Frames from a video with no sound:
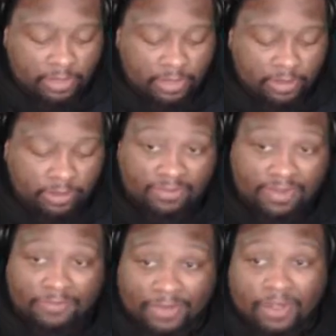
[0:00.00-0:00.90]
you know,
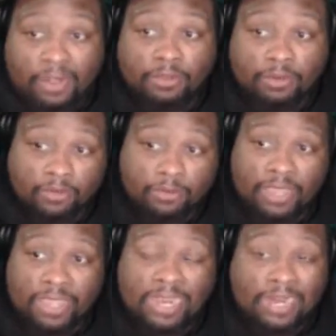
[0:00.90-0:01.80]
significant others. Okay,
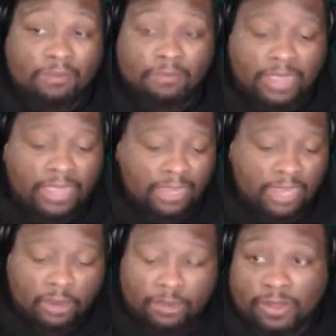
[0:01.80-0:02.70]
I gotta, I
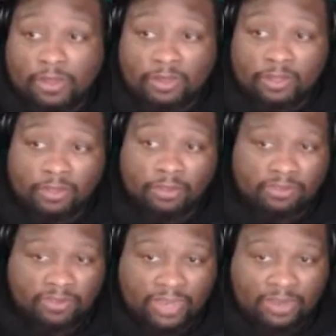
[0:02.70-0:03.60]
care about all of
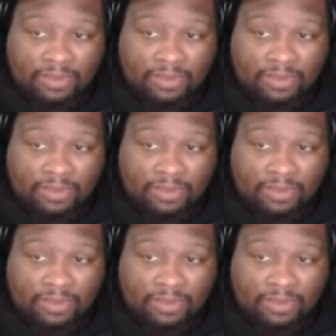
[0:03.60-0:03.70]
those things,